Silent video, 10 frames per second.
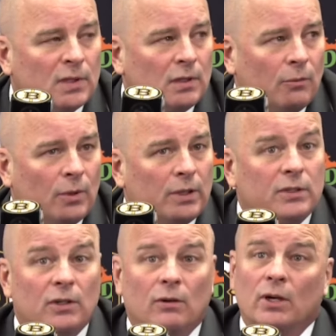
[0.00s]
It
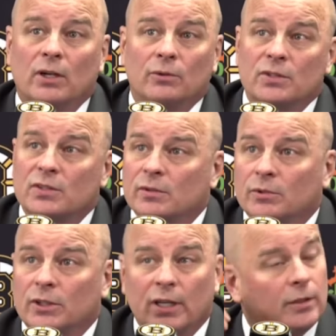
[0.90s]
was a
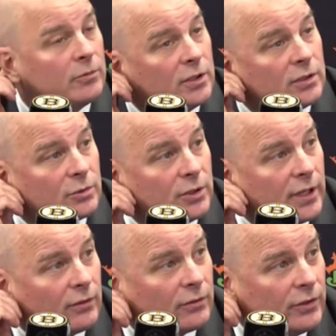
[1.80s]
similar game to this. We were
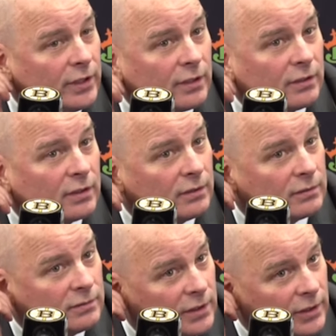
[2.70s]
down 3-0
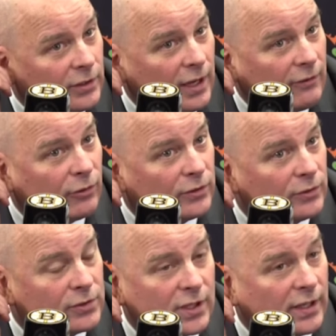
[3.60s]
in the halfway
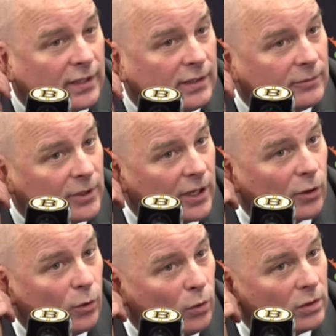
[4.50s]
through the second, and we got a
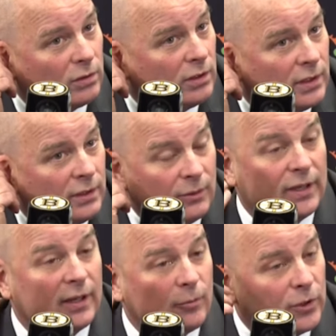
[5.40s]
goal
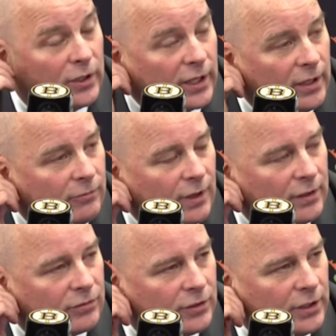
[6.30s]
win at winning the game
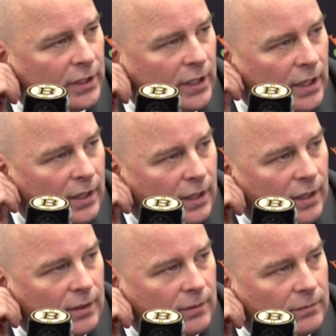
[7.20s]
5-3.
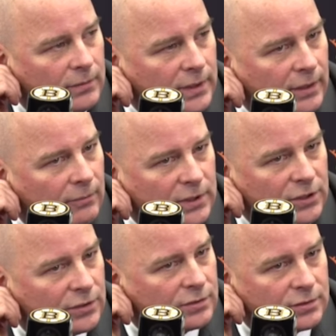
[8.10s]
And then we
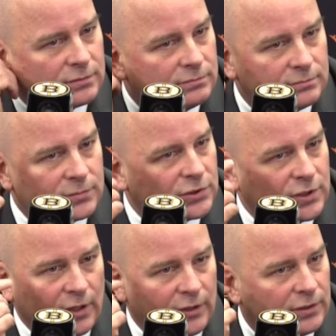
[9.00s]
just
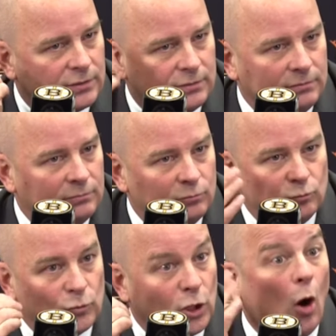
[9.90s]
started
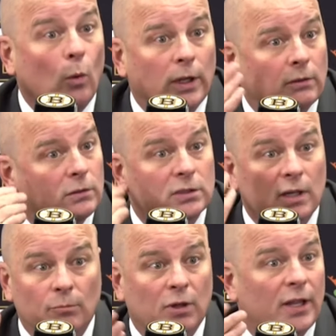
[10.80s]
going. We
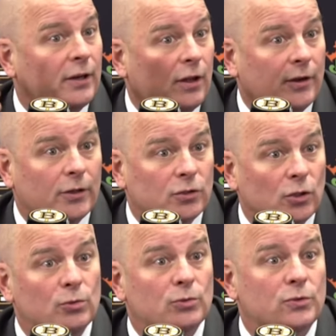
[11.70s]
started playing on our
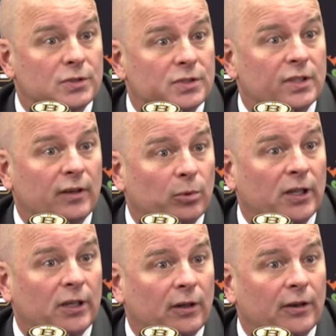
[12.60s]
toes instead of
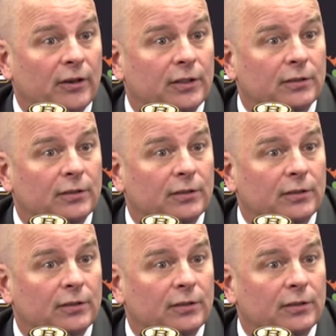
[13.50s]
playing on our heels.